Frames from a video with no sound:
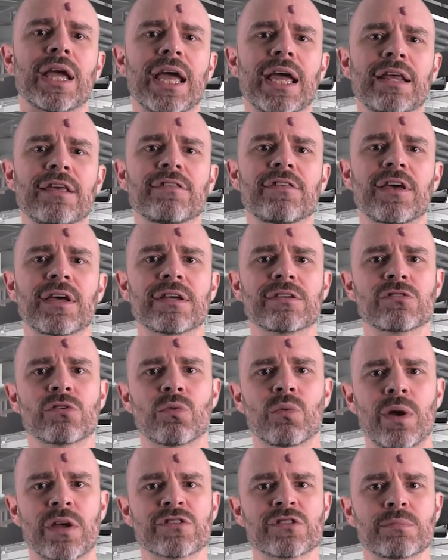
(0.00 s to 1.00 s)
anything is a
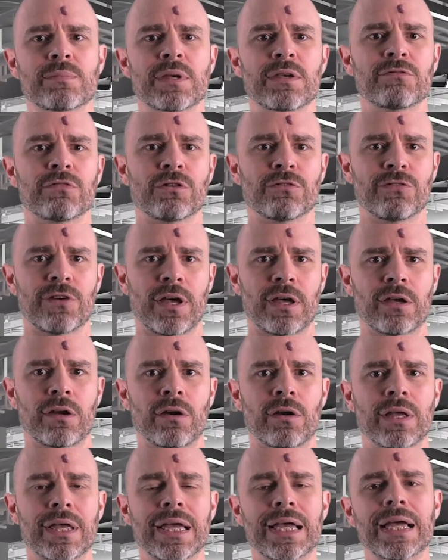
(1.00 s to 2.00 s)
recipe for failure.